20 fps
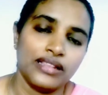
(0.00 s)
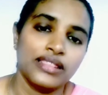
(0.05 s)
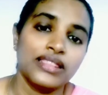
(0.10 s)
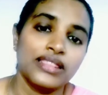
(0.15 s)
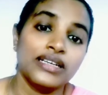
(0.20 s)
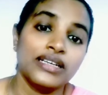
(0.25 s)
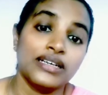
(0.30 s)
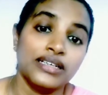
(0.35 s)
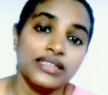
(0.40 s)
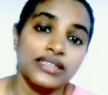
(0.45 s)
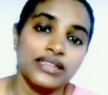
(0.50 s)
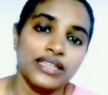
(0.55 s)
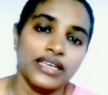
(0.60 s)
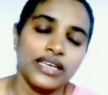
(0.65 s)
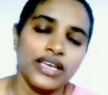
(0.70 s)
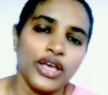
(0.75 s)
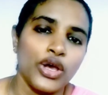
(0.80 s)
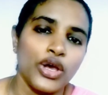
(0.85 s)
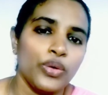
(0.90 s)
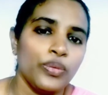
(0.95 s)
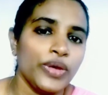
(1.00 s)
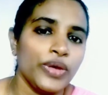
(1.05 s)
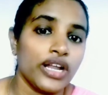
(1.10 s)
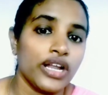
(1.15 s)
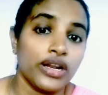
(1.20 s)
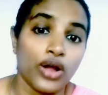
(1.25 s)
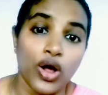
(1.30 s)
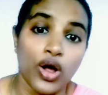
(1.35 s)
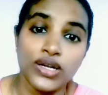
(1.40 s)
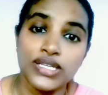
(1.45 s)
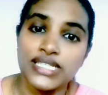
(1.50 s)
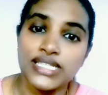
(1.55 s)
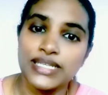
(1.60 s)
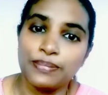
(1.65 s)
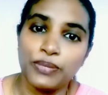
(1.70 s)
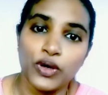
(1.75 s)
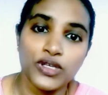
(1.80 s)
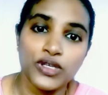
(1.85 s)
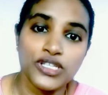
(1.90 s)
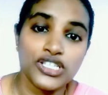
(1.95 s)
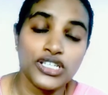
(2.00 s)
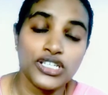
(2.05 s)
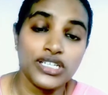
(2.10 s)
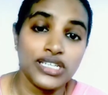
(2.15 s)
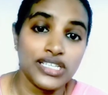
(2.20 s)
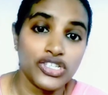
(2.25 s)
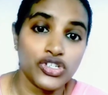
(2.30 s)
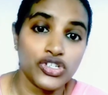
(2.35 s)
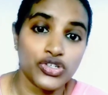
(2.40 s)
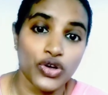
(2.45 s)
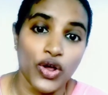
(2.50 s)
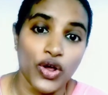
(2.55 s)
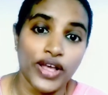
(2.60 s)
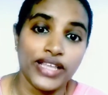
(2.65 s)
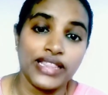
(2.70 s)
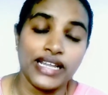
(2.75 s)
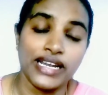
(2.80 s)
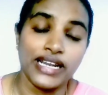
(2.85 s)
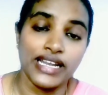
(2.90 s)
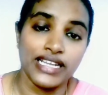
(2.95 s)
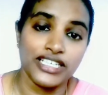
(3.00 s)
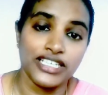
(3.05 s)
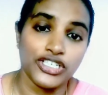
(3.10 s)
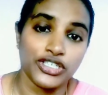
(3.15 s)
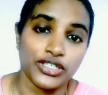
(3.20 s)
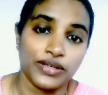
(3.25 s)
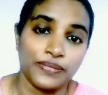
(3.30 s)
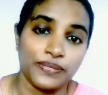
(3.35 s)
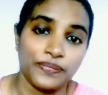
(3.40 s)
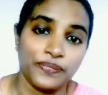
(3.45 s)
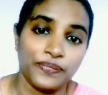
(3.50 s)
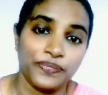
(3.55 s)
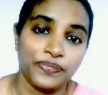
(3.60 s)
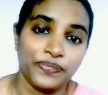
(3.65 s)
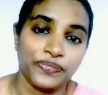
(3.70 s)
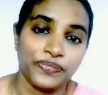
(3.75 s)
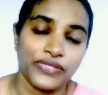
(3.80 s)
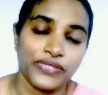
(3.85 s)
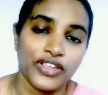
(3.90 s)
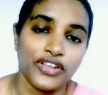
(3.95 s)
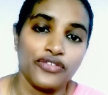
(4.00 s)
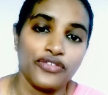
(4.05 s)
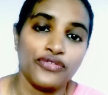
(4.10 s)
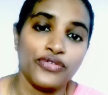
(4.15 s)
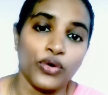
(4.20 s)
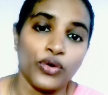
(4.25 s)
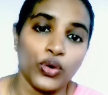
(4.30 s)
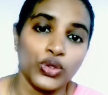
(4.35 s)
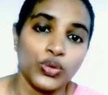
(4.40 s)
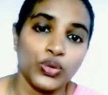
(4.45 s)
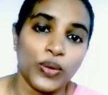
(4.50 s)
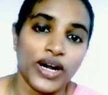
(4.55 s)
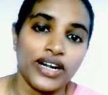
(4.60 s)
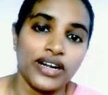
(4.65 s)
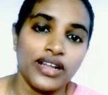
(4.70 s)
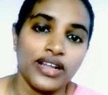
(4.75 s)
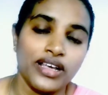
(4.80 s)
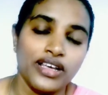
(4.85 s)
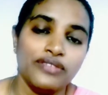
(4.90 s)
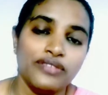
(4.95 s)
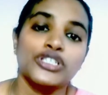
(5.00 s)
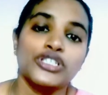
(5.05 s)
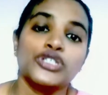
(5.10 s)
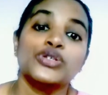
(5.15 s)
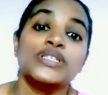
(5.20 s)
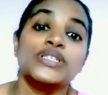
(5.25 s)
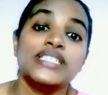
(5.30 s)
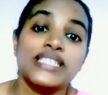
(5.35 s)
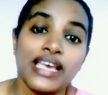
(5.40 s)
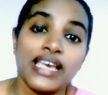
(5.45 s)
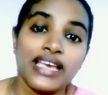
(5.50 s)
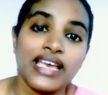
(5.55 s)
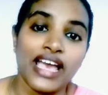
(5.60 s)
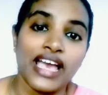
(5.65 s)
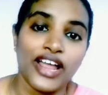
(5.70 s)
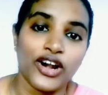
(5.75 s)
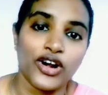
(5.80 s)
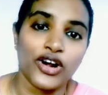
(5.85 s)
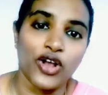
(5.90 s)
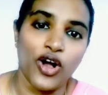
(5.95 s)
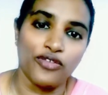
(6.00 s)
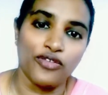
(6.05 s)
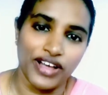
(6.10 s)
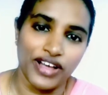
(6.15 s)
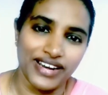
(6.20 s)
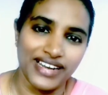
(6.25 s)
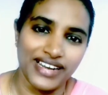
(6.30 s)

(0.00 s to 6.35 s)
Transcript: Third thing, we are not supposed to destroy the nature. Fourth one, we should take care of our